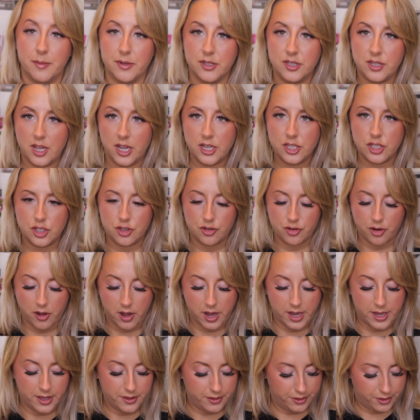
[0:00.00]
I'm excited to
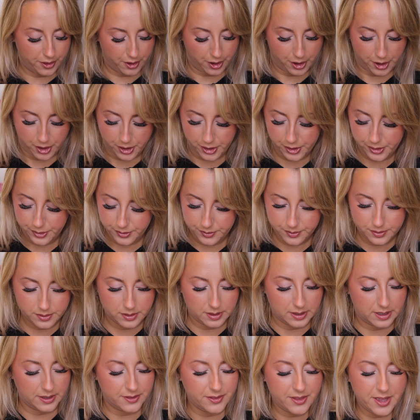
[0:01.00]
try those,
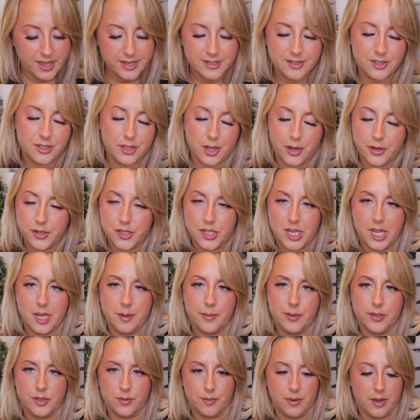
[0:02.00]
and they're so
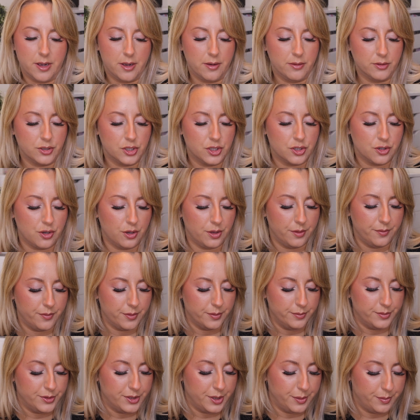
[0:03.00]
cheap as well. I just got them
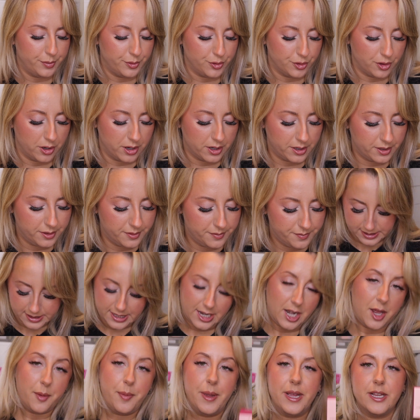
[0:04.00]
from Superdrug.
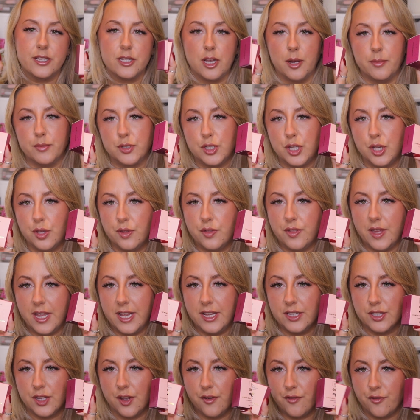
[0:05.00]
Then I picked up 2
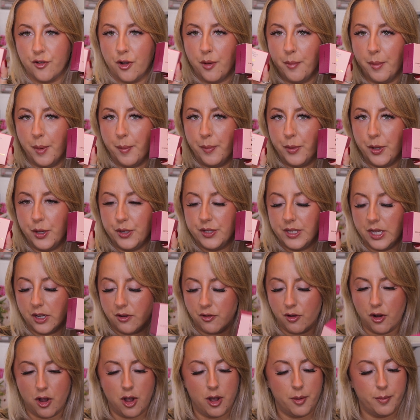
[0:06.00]
things from Beauty
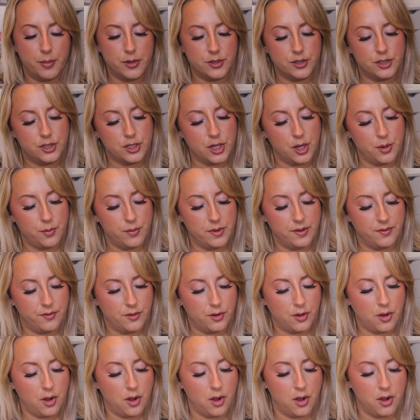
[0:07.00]
Crop. So
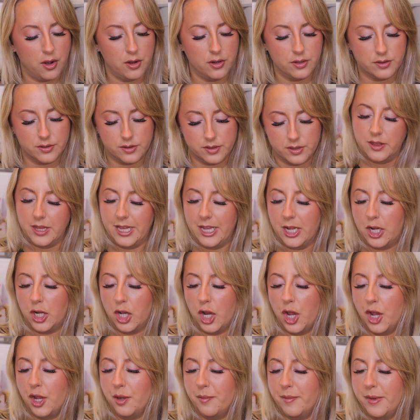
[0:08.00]
we've got the
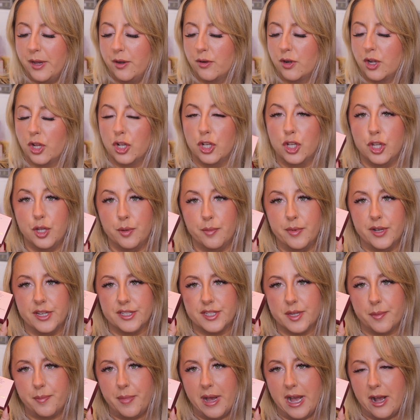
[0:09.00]
Glow Milk
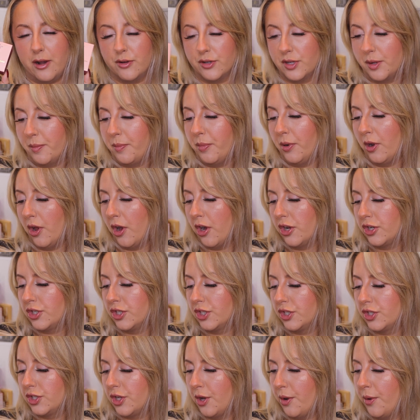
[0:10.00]
Luminous Powder Blush.
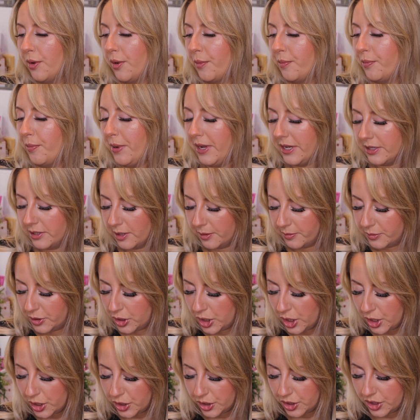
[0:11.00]
So I picked up
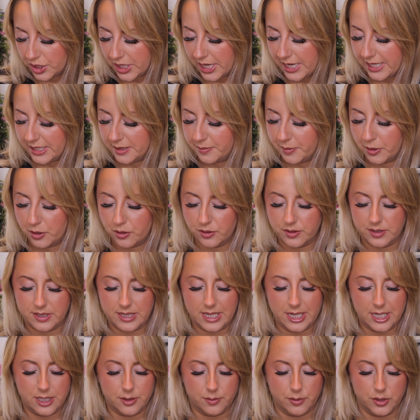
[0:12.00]
2 shades because
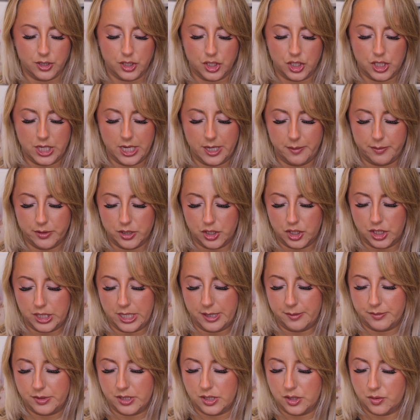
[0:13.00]
these were cheap as
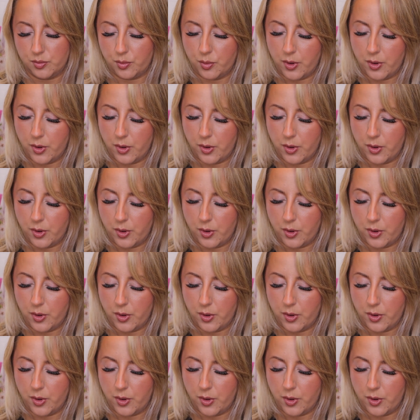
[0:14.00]
chips as